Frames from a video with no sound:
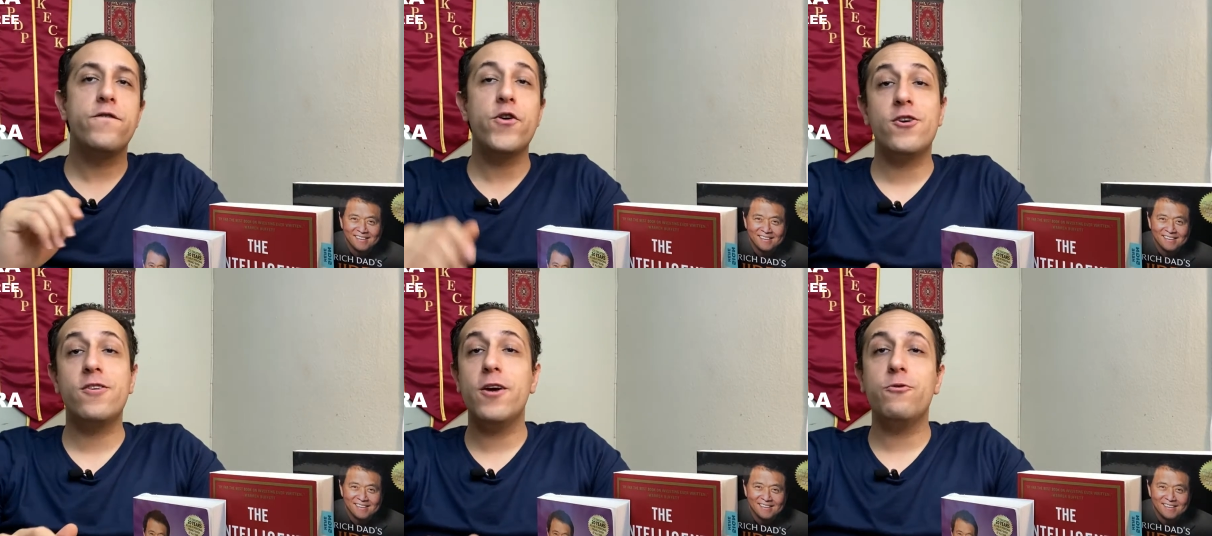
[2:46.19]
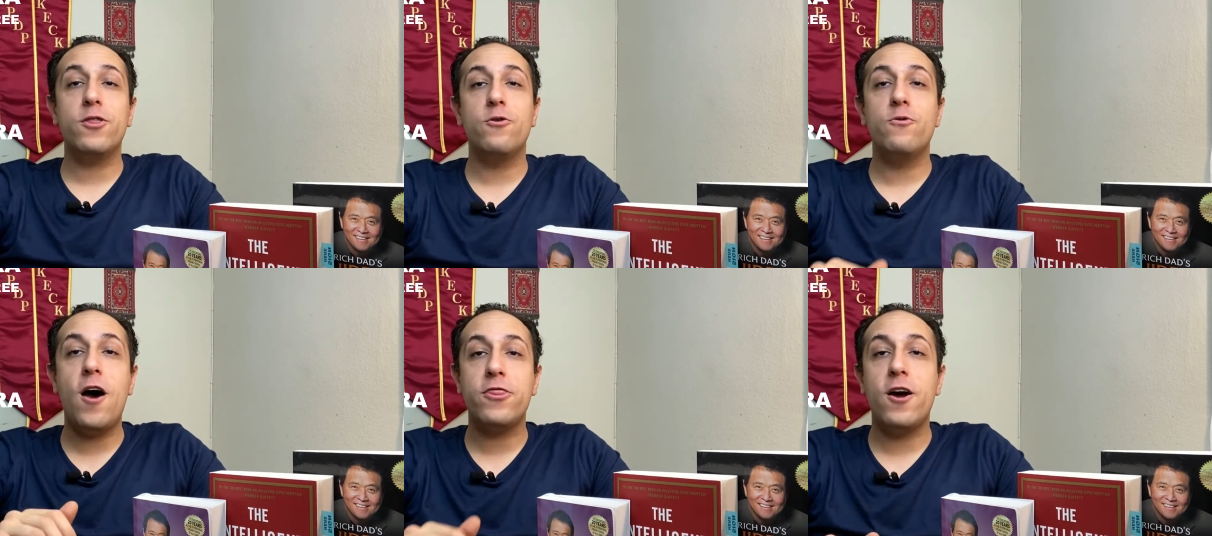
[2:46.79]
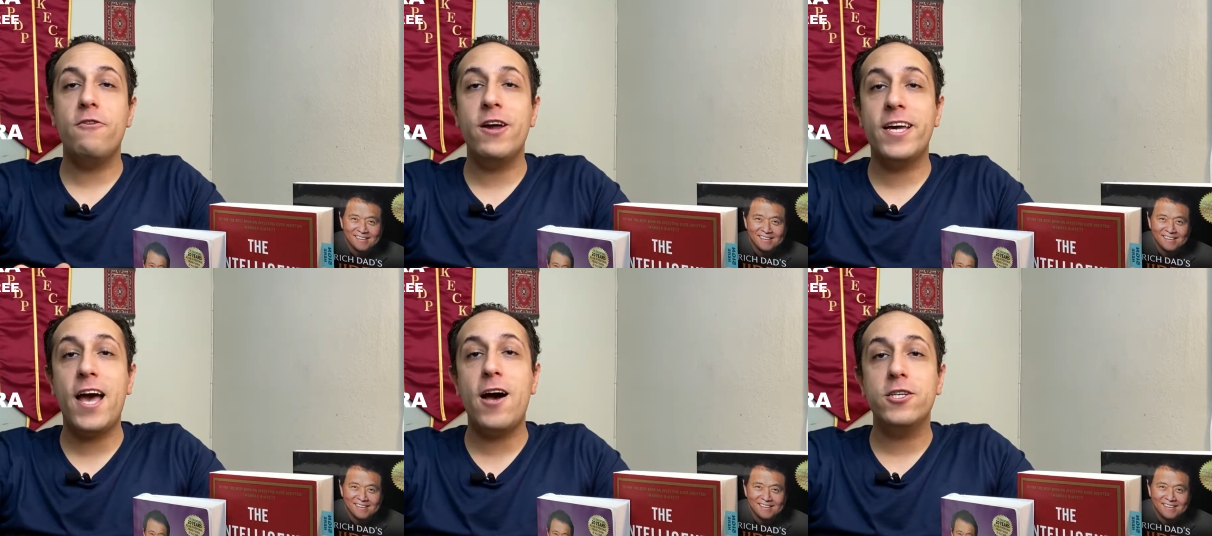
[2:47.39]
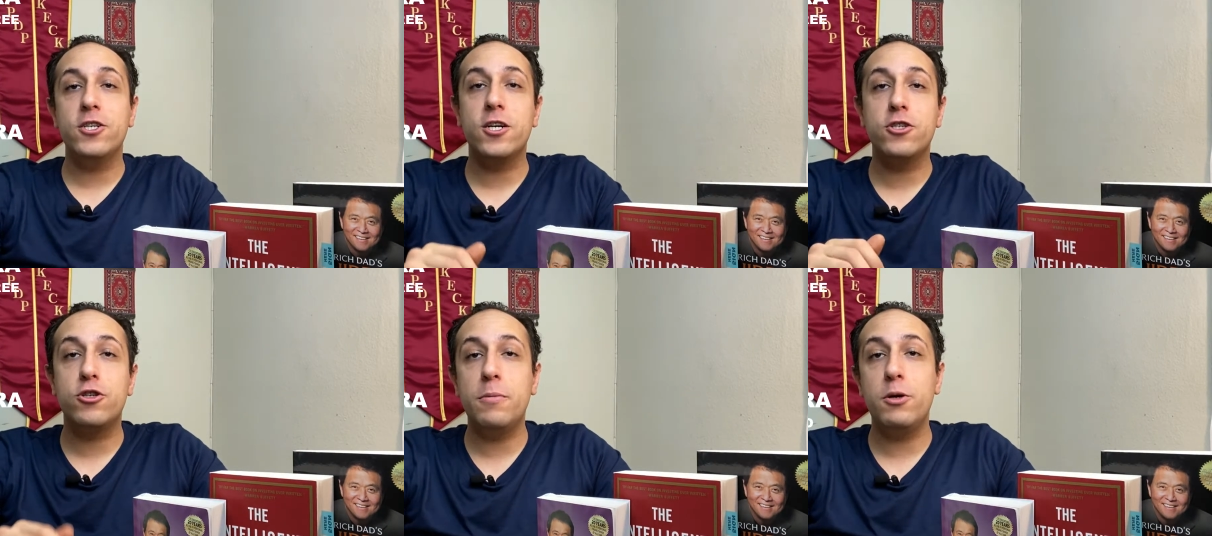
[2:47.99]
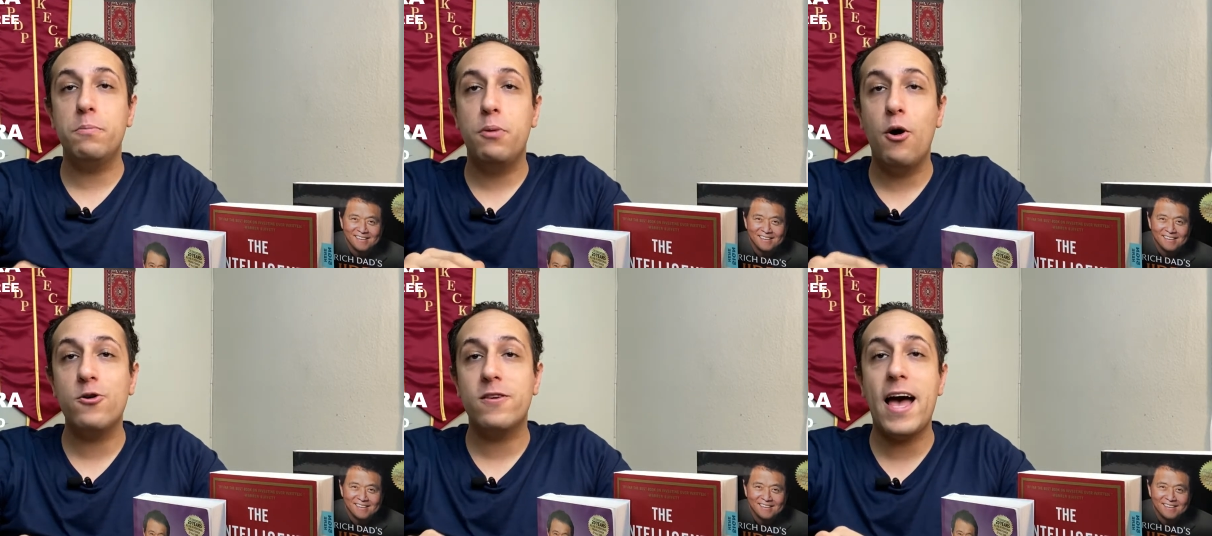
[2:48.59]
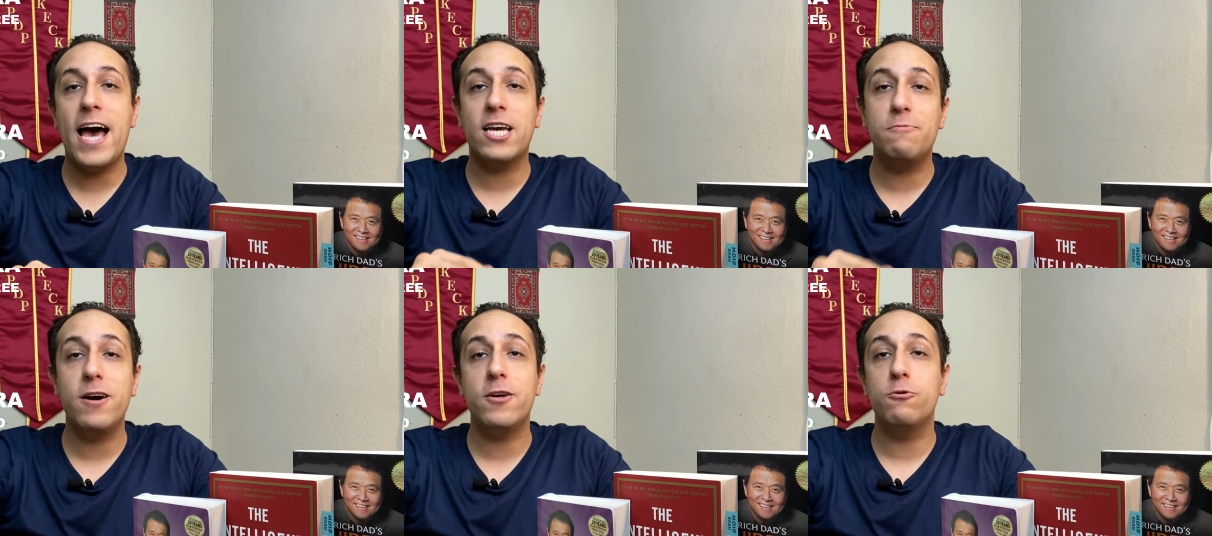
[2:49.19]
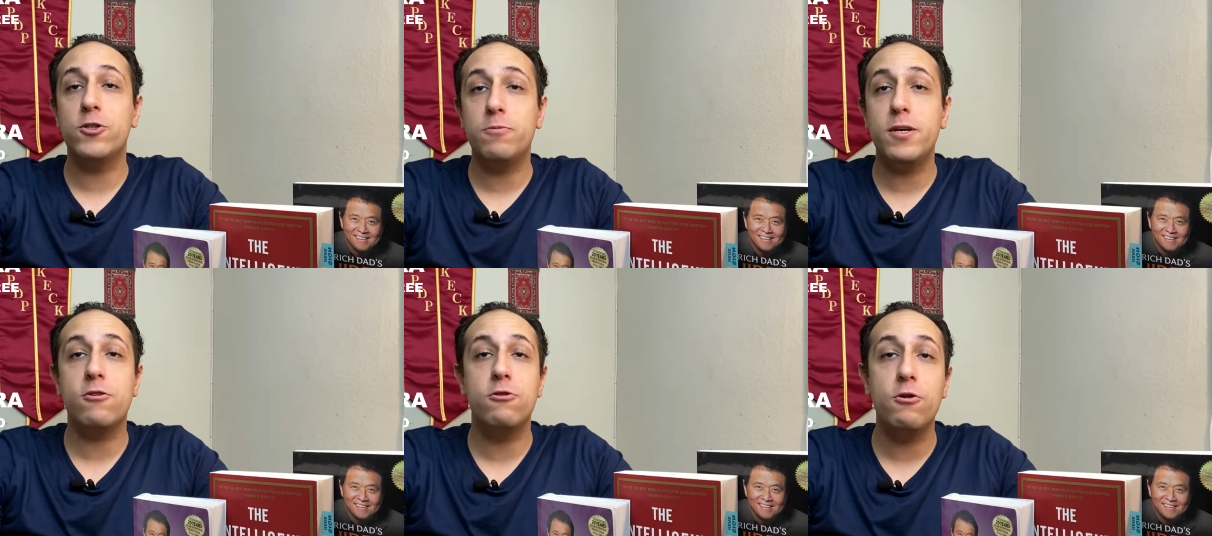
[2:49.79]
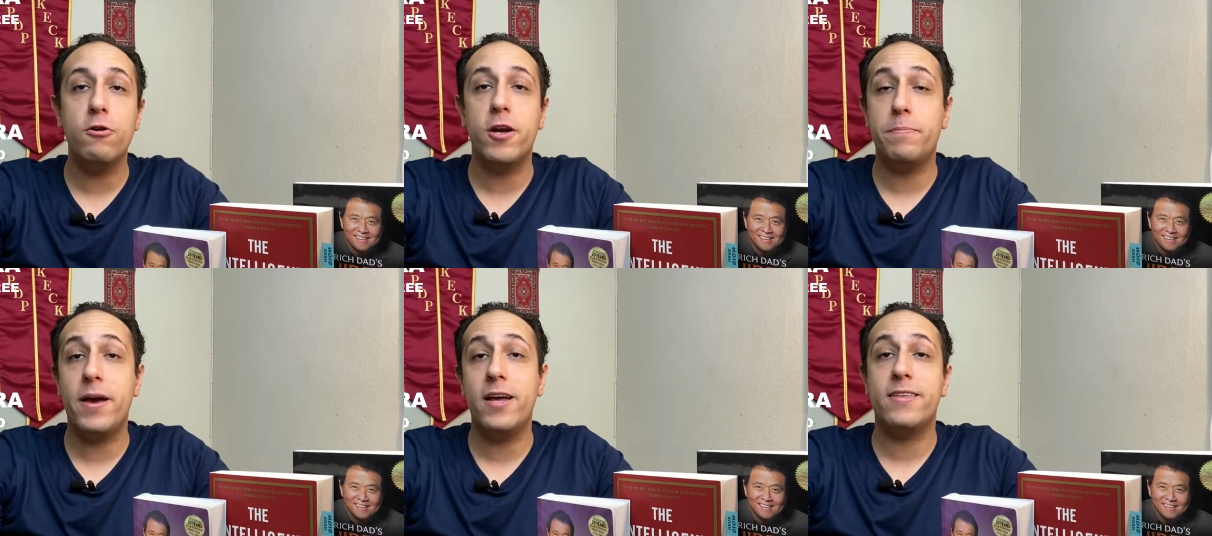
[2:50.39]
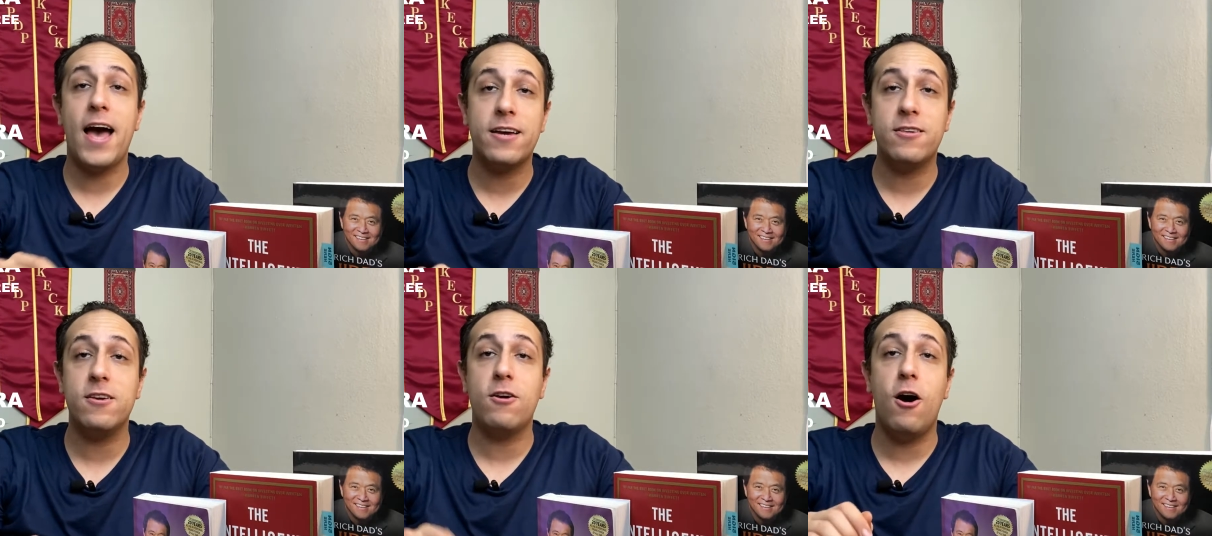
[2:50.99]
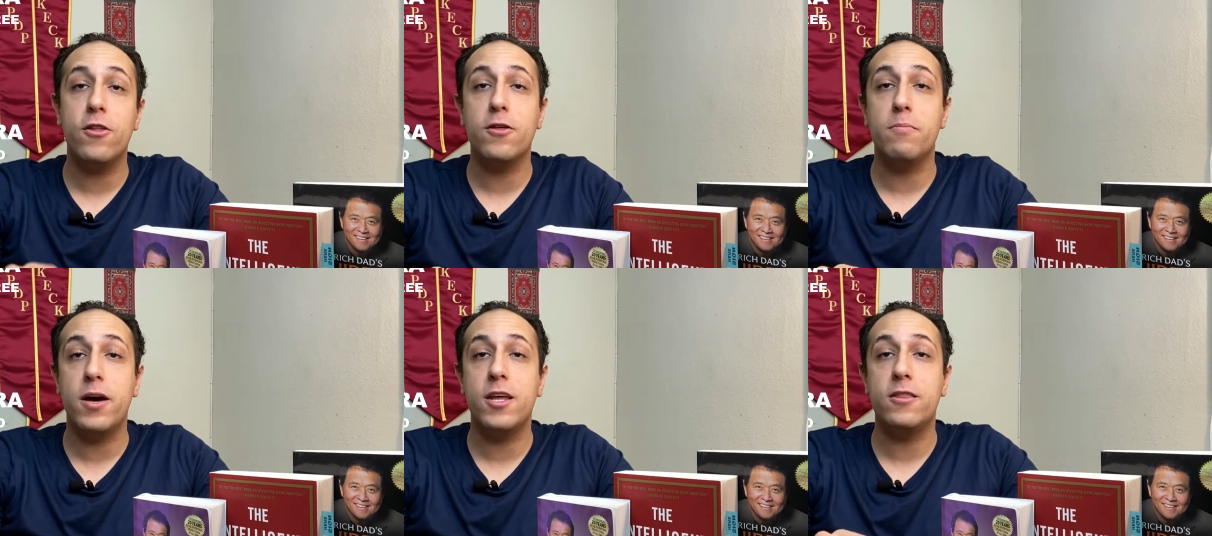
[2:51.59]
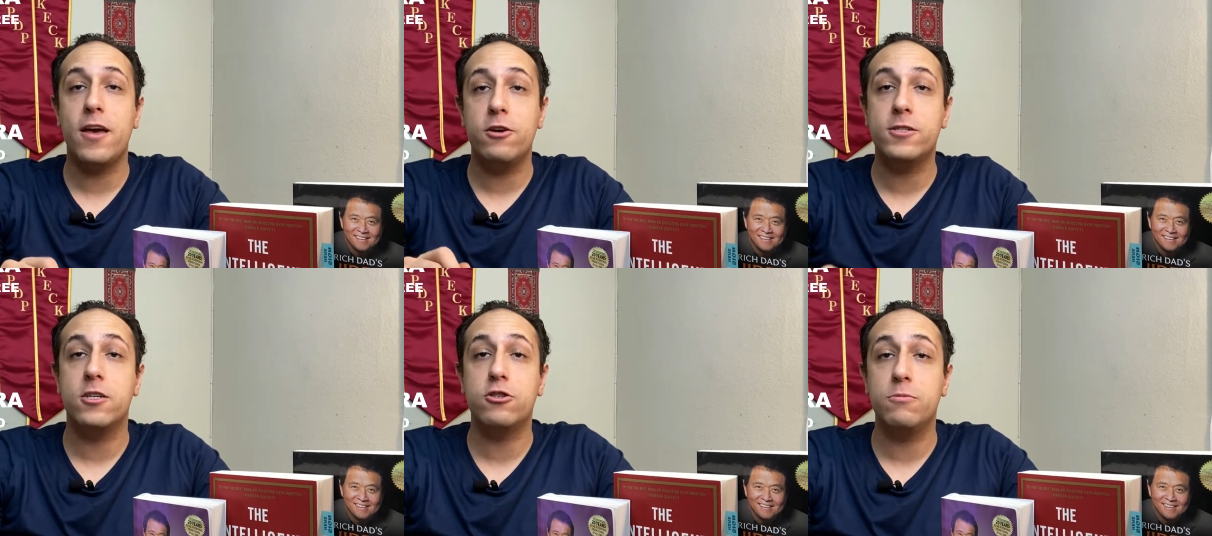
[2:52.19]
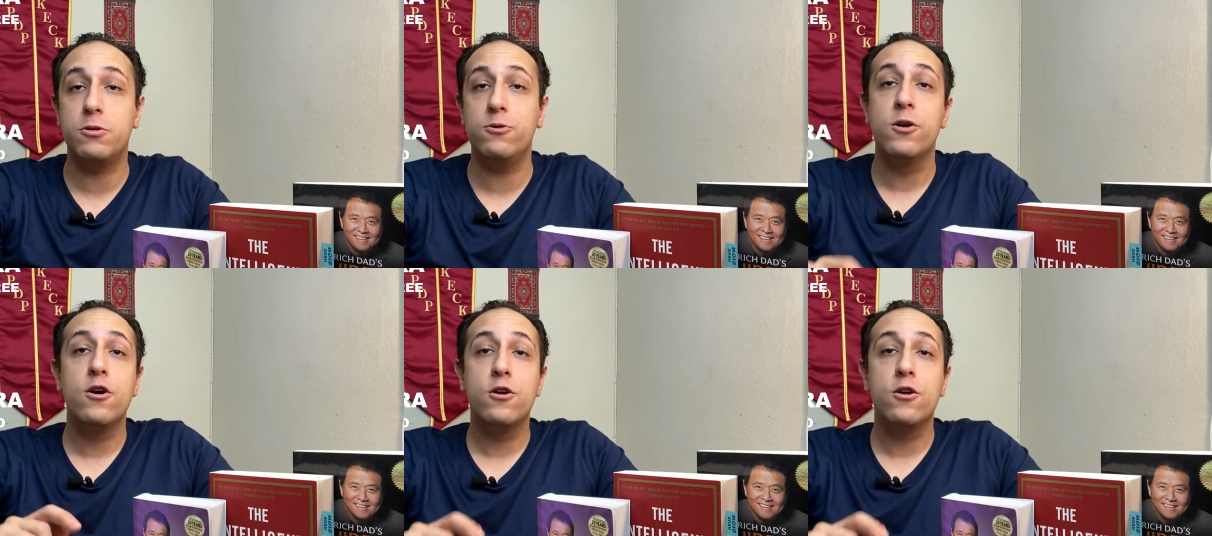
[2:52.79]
Speaker 1: First thing, with a Roth I R A account, you contribute post-tax money, which means you already paid taxes on the money that you contribute